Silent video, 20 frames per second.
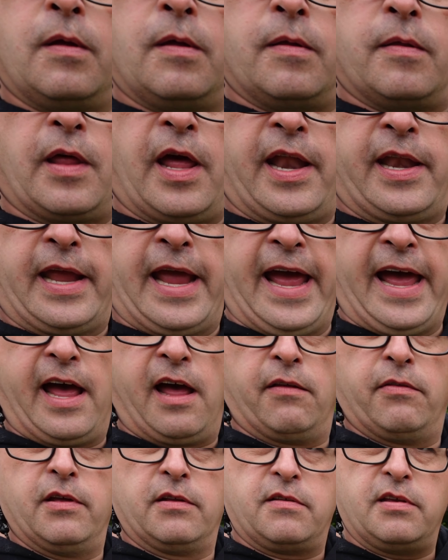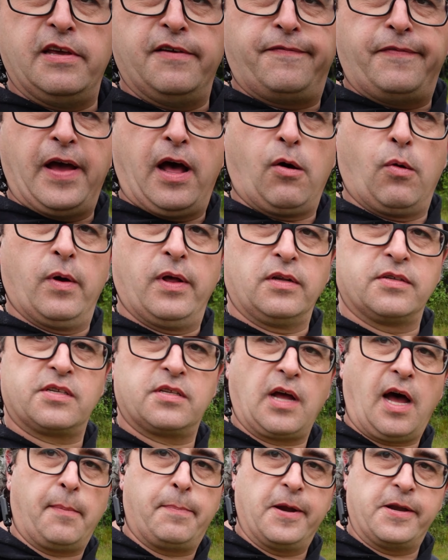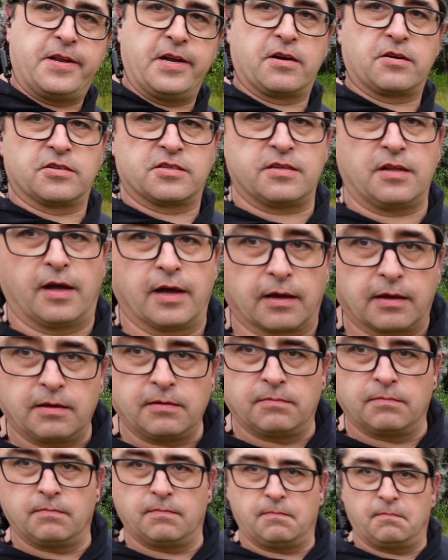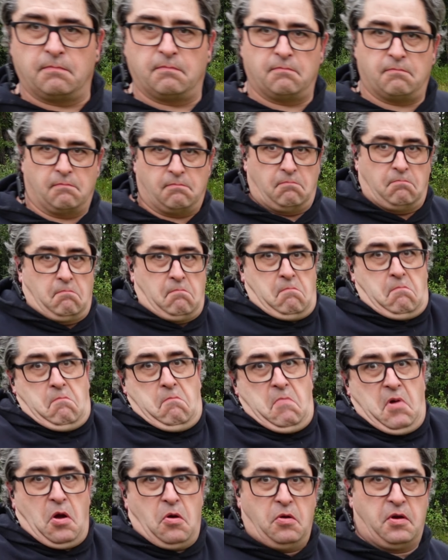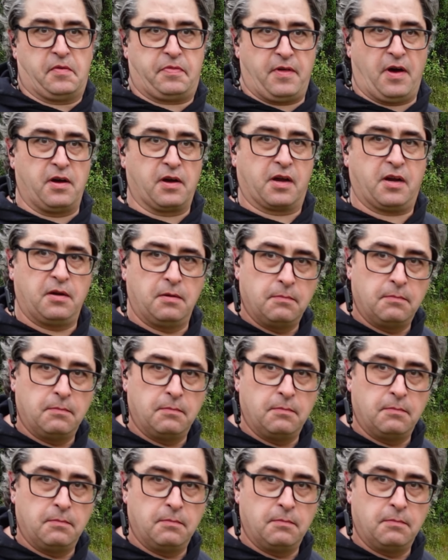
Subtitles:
then yeah, the T-foul will stop a deer slug. Who'da thunk?